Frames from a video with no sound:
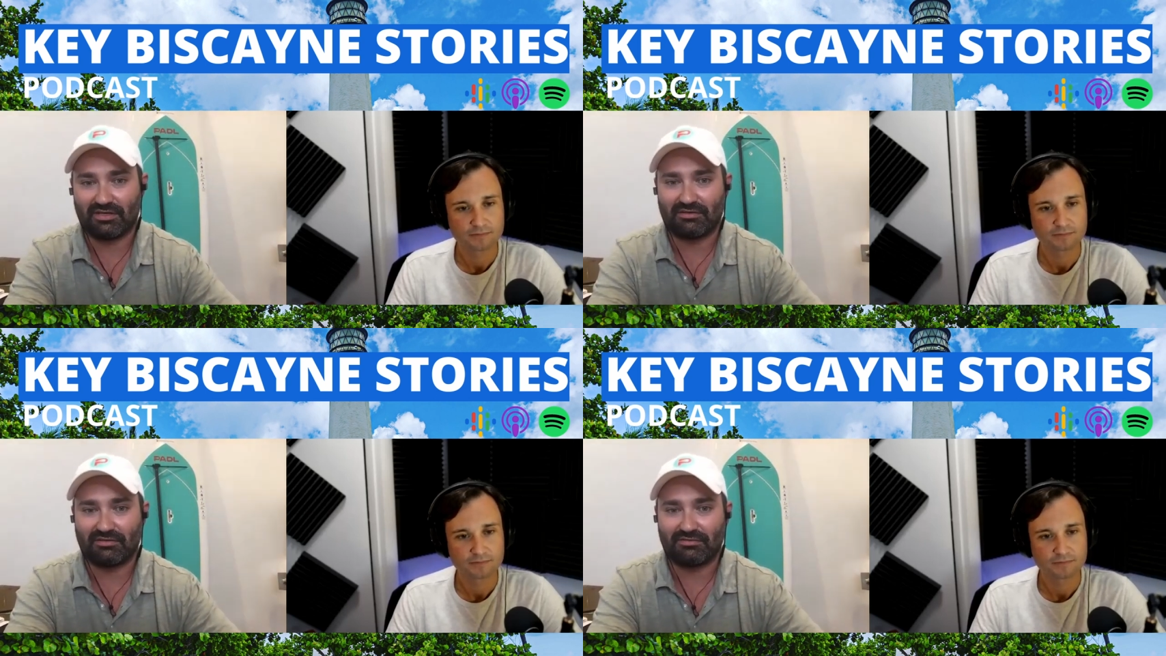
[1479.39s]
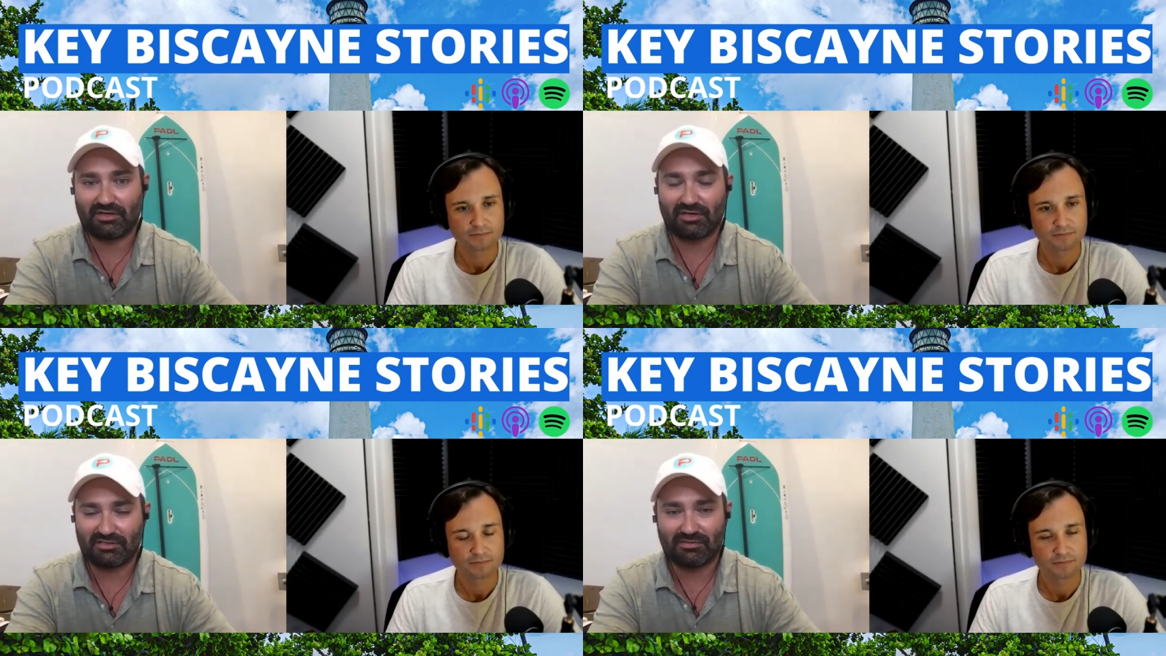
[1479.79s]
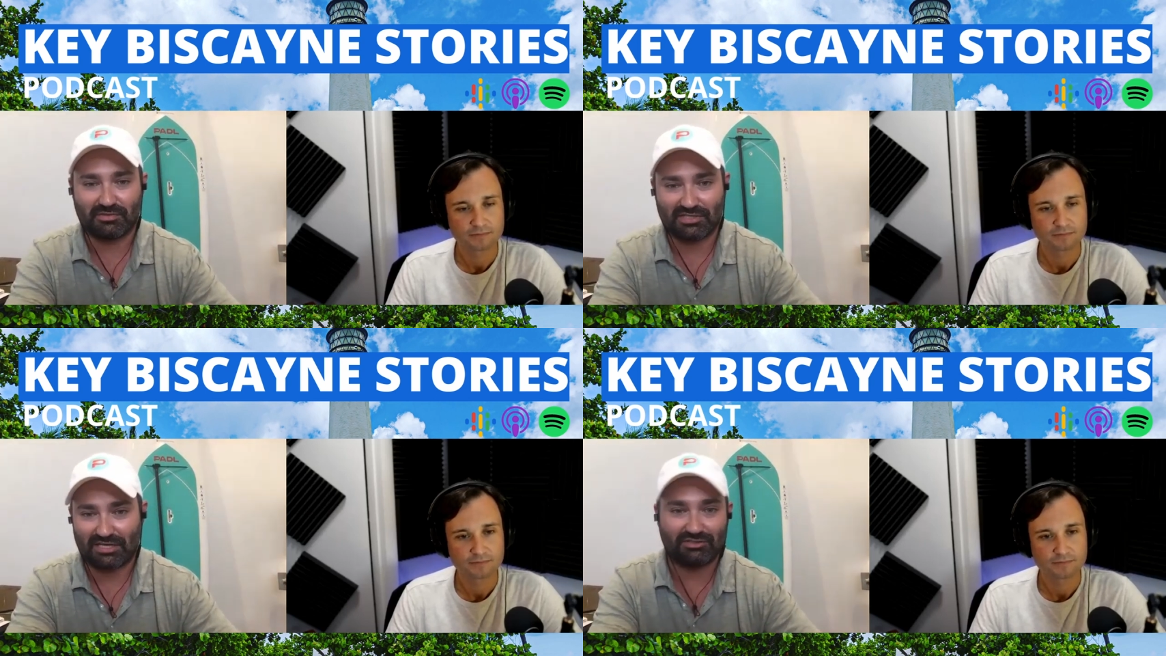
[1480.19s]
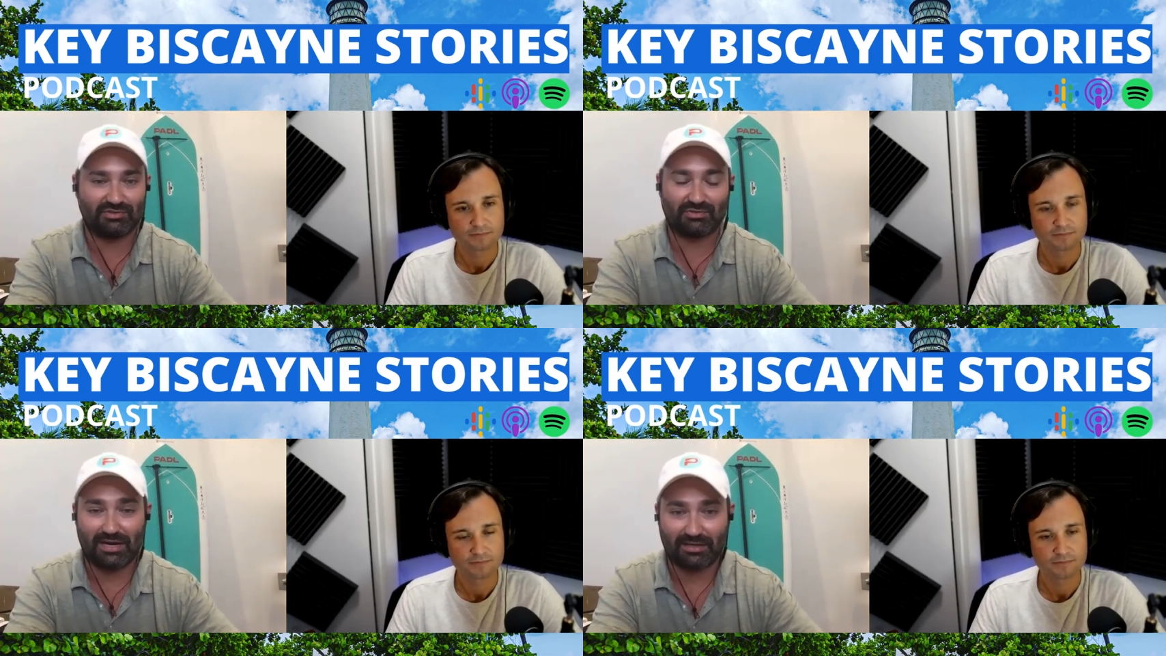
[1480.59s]
Speaker 1: of our customers
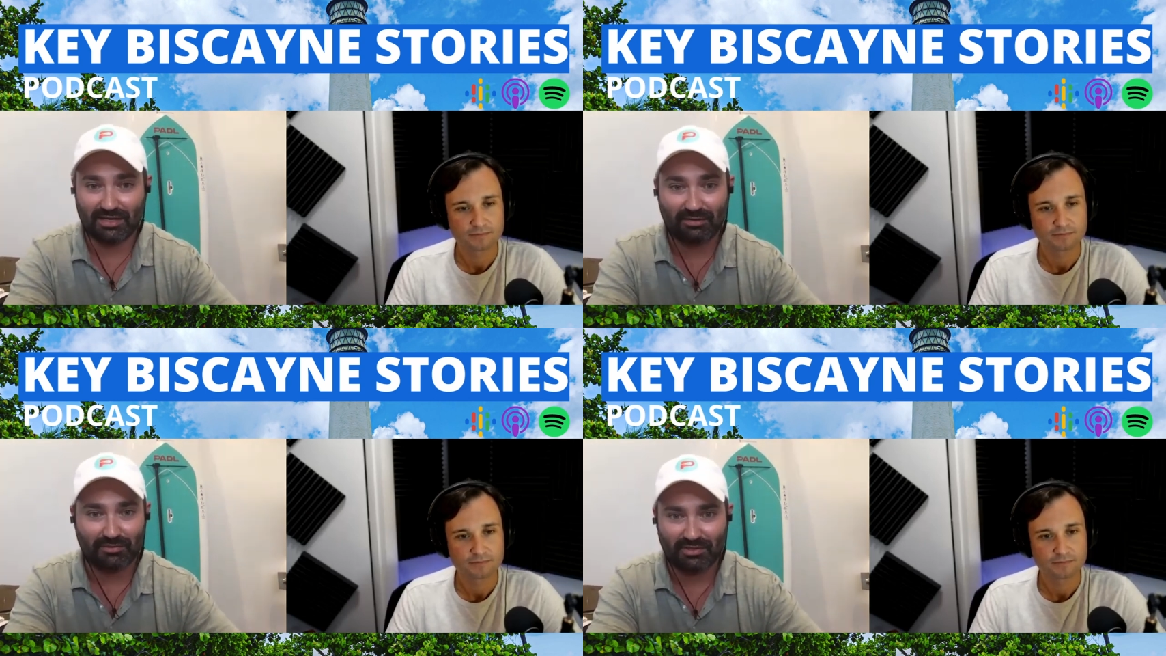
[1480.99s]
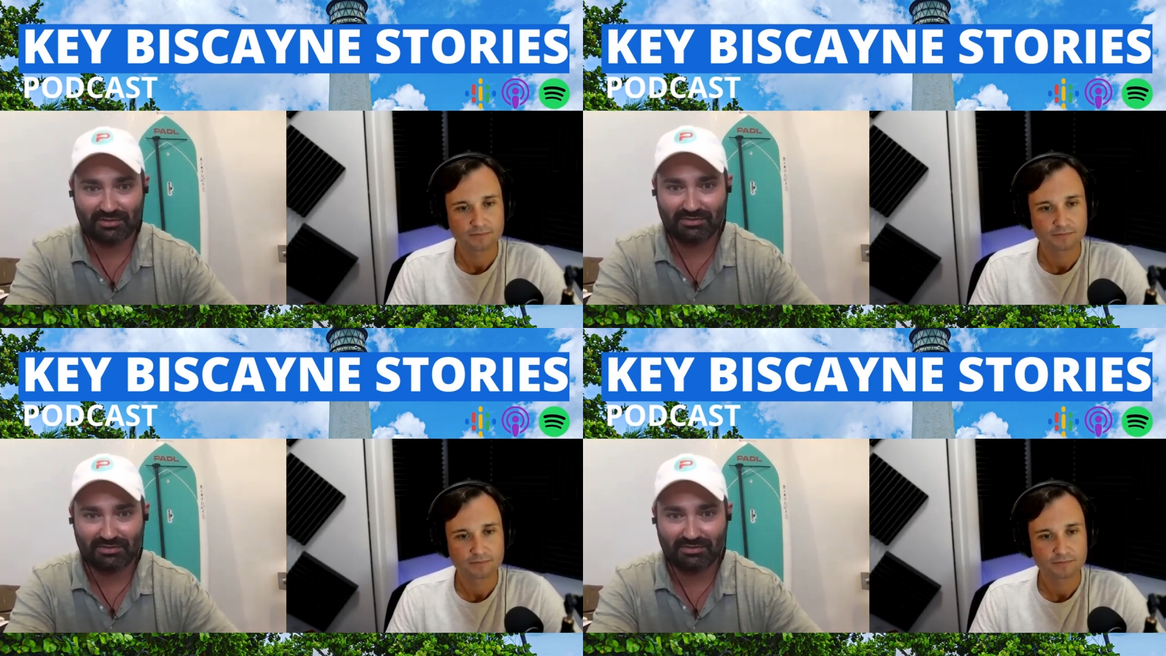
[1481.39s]
actually ride again.